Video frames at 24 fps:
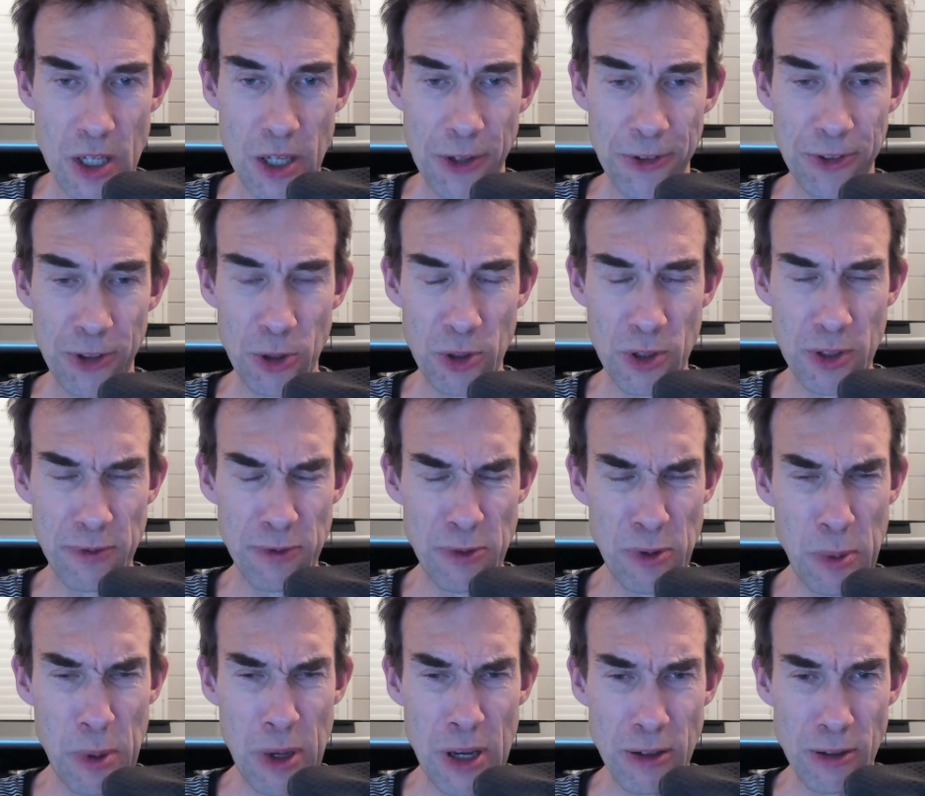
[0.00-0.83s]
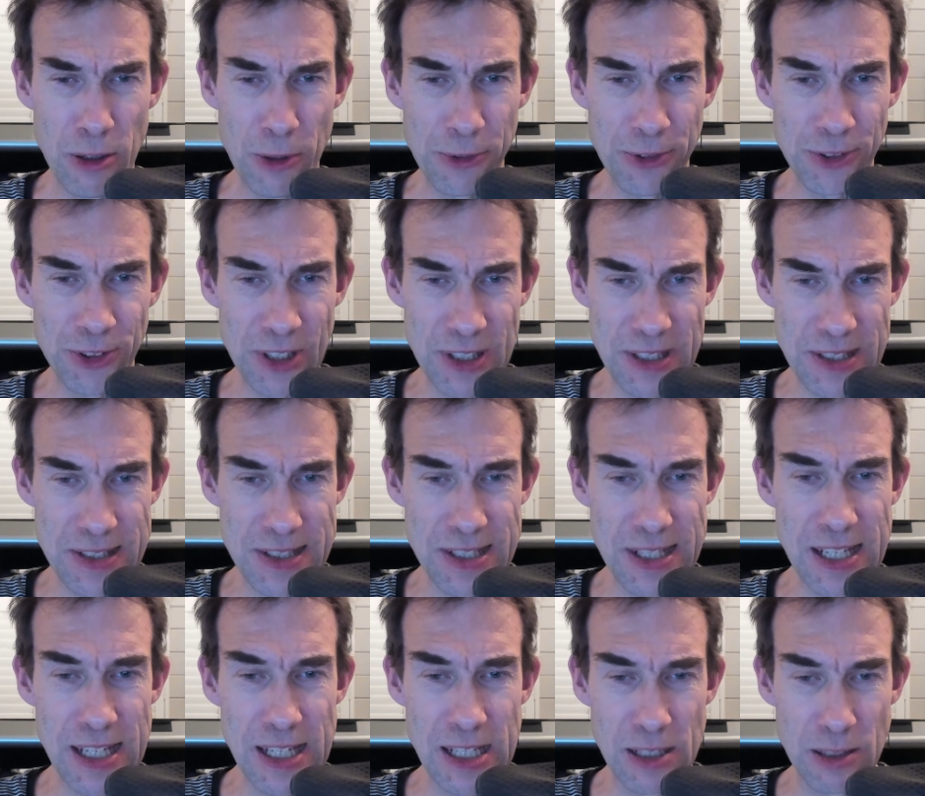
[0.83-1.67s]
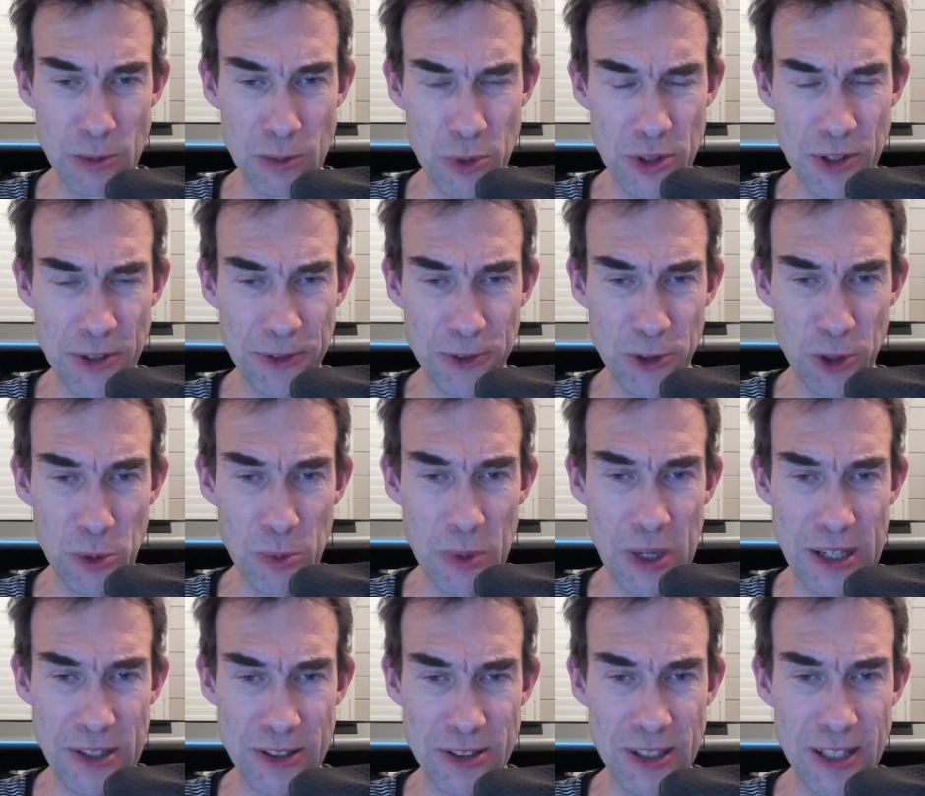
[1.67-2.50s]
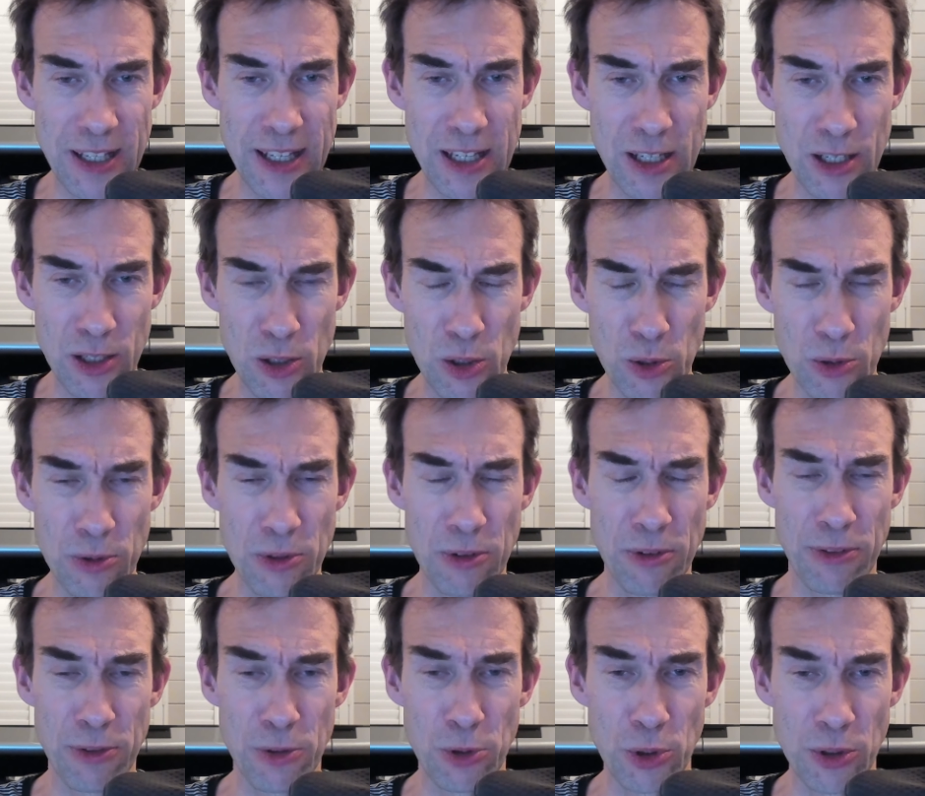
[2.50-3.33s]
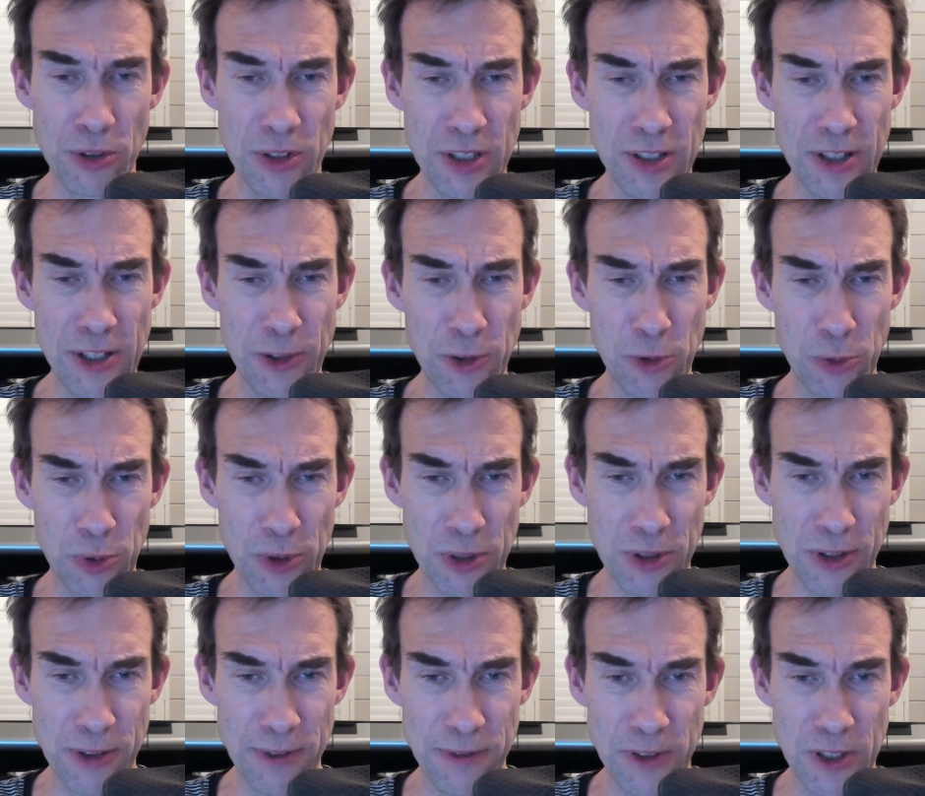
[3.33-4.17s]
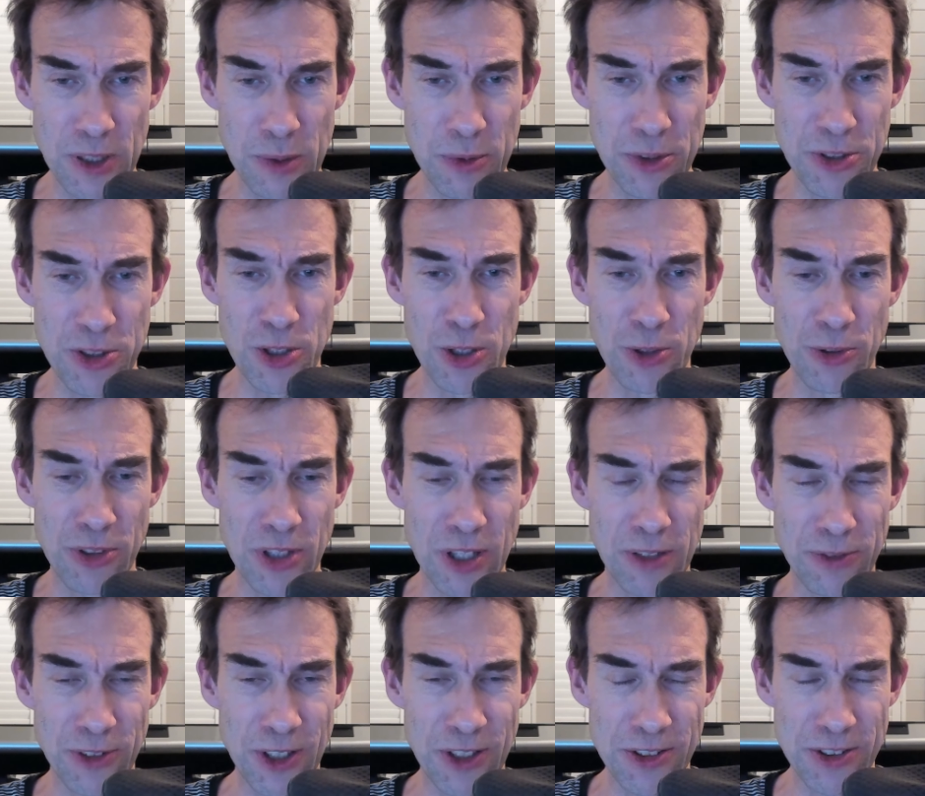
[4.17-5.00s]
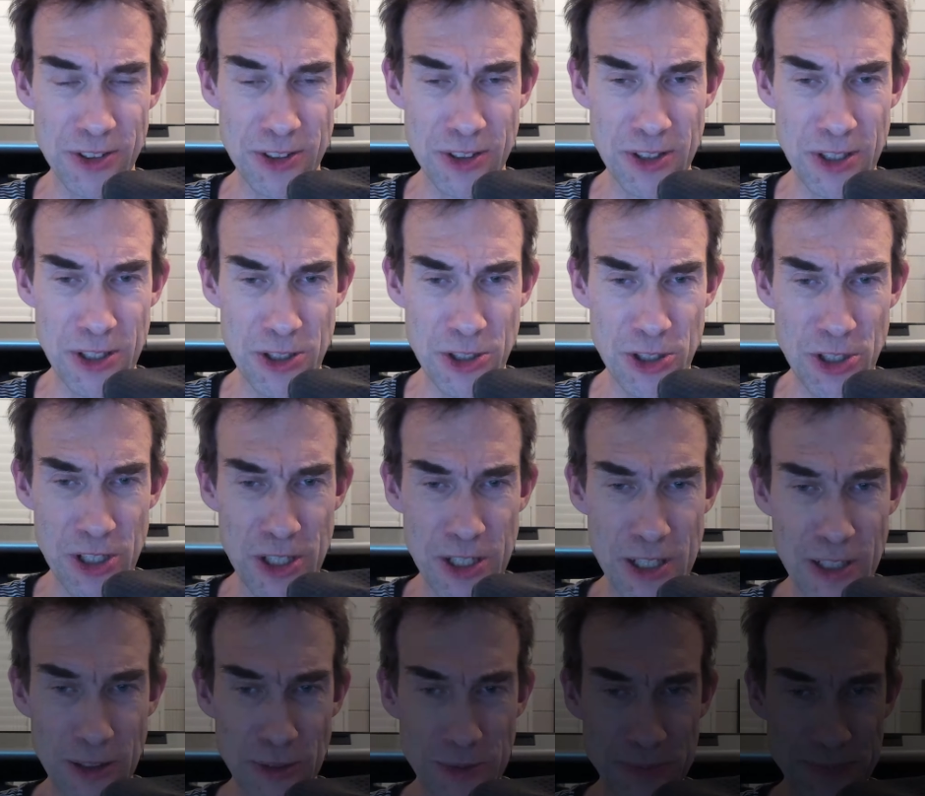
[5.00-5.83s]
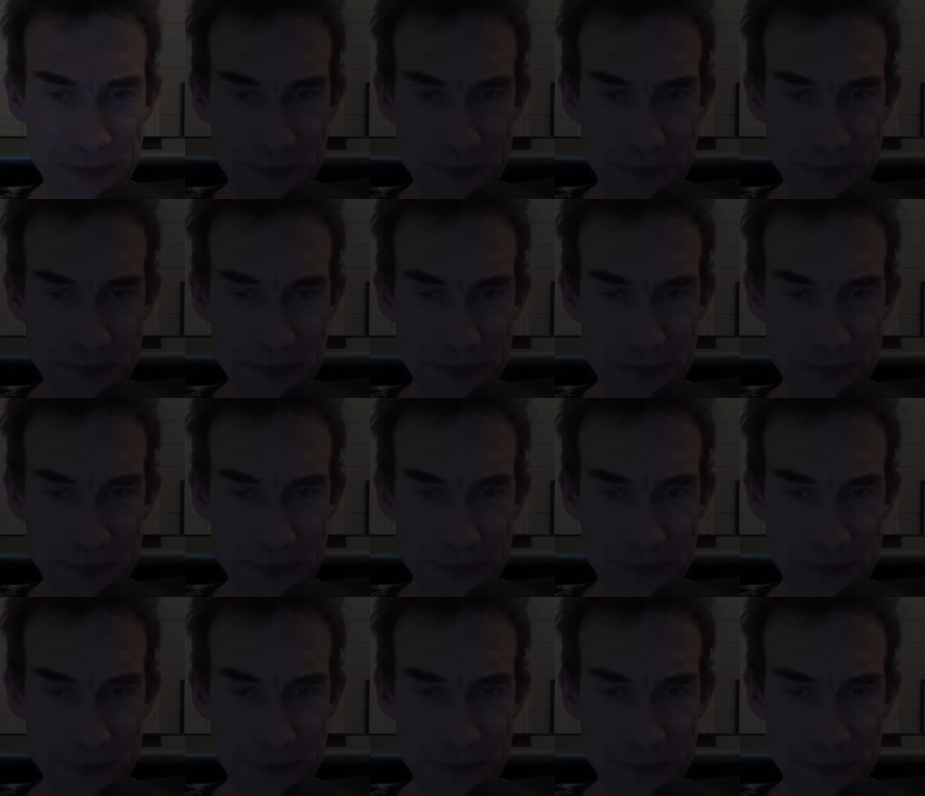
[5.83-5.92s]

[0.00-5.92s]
So the Vomero 16 with the ZoomX layer, who would have thought that this was one of the firmest shoes that I've tested this year?